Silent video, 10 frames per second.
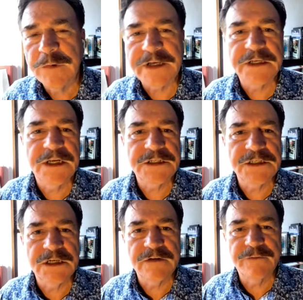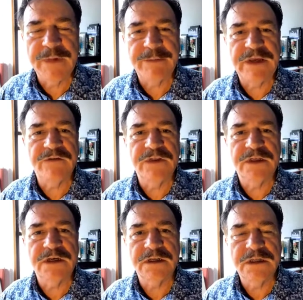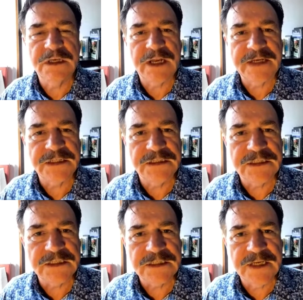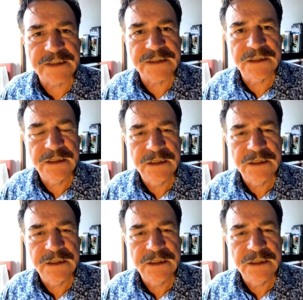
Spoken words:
recognition of maybe even the elections this next